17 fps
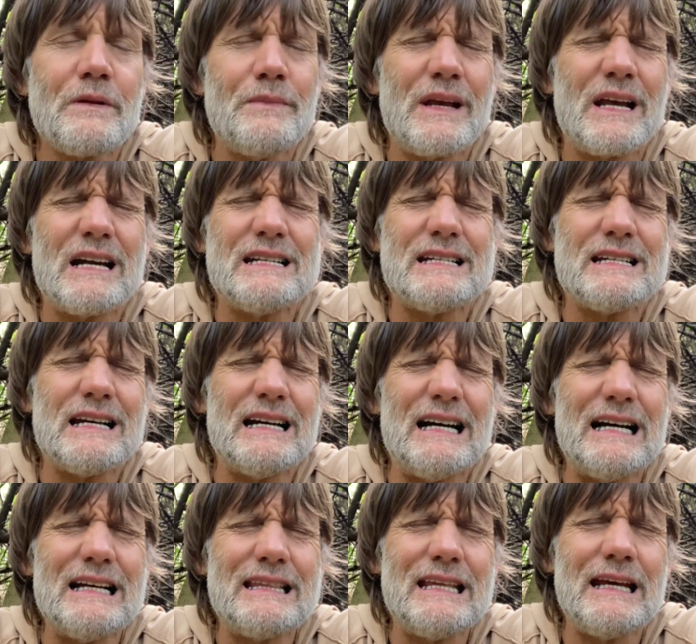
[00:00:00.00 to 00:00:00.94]
because
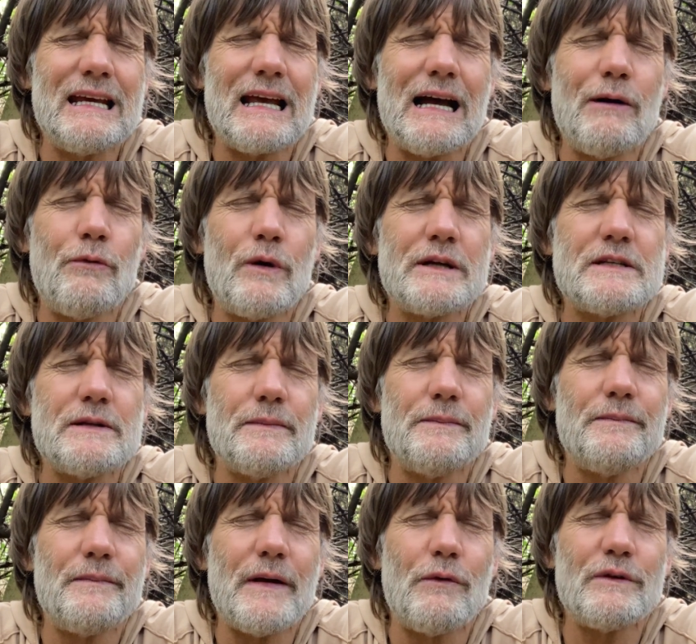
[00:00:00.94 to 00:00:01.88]
I think I want to
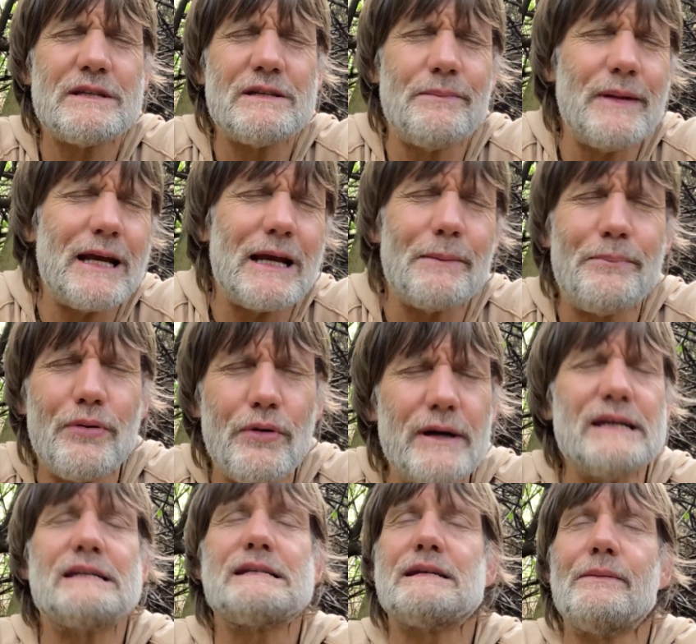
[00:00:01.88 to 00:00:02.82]
make a
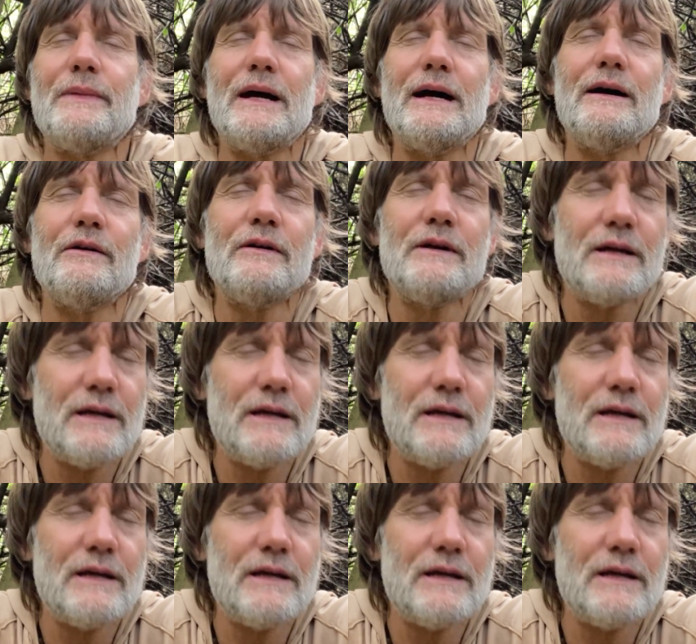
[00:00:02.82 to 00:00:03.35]
point somehow